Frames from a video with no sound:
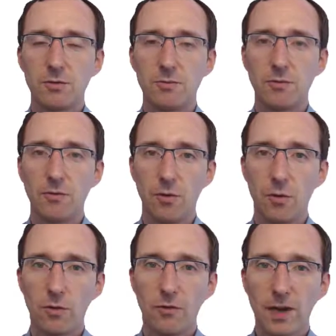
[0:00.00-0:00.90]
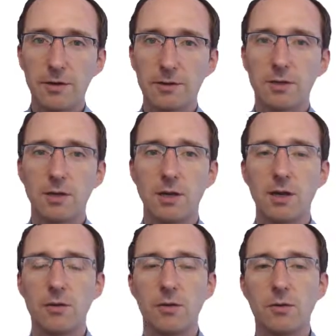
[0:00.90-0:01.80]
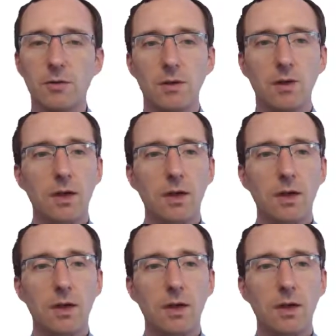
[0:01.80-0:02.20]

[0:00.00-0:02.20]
to provoke failure scenarios